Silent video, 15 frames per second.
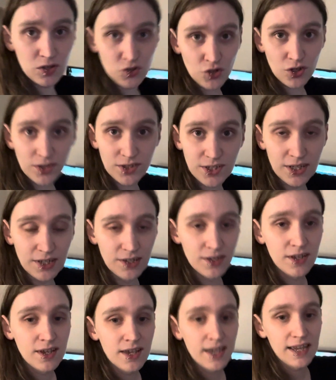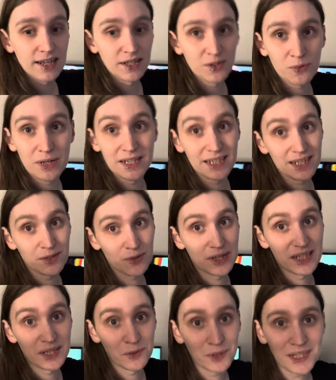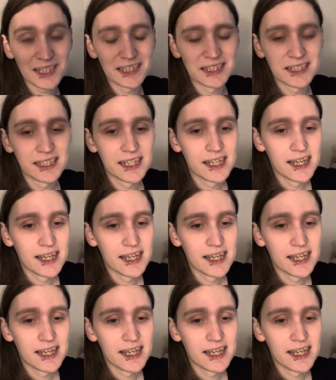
Johnson in 2021